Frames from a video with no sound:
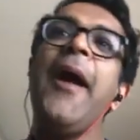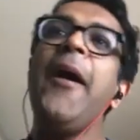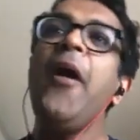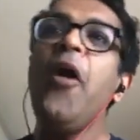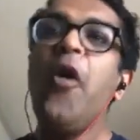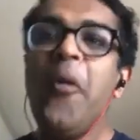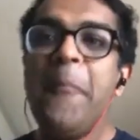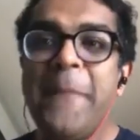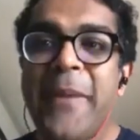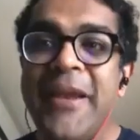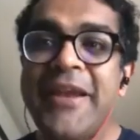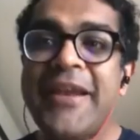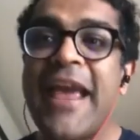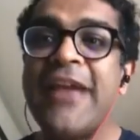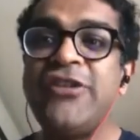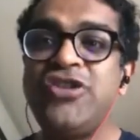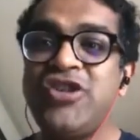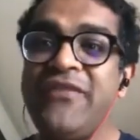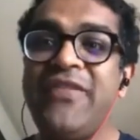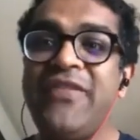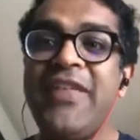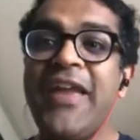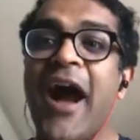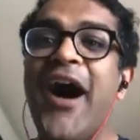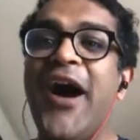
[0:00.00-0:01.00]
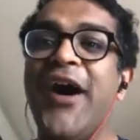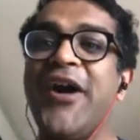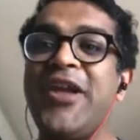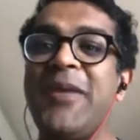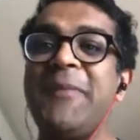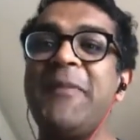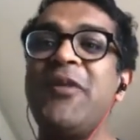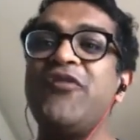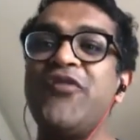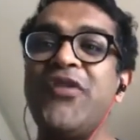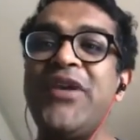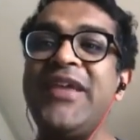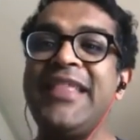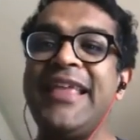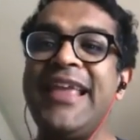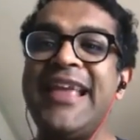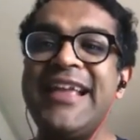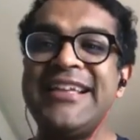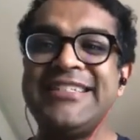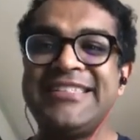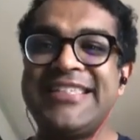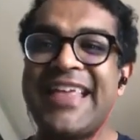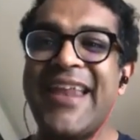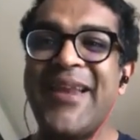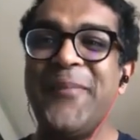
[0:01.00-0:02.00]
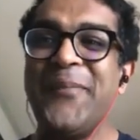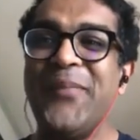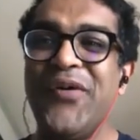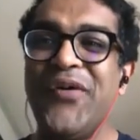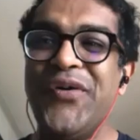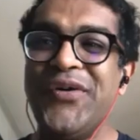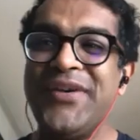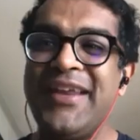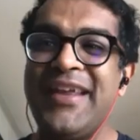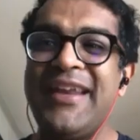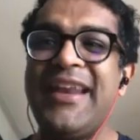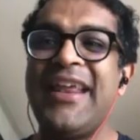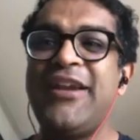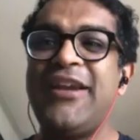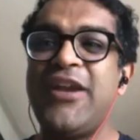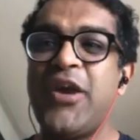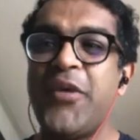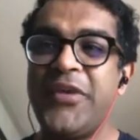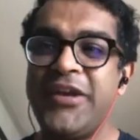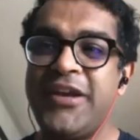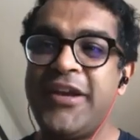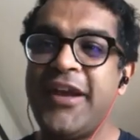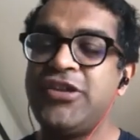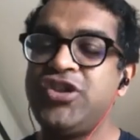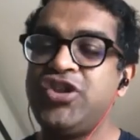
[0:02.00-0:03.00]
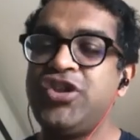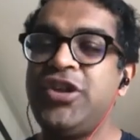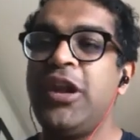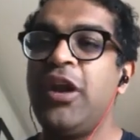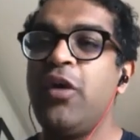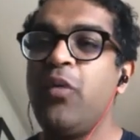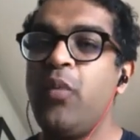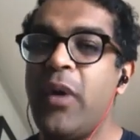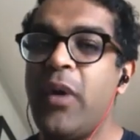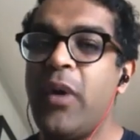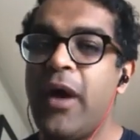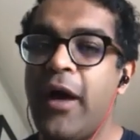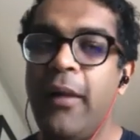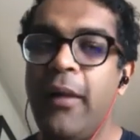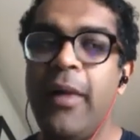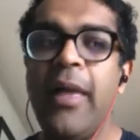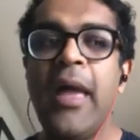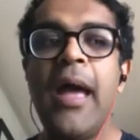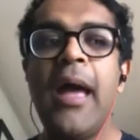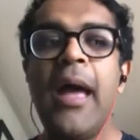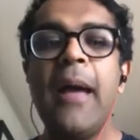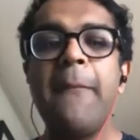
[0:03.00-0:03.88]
or potentially the argument really is that important and no one touched it well.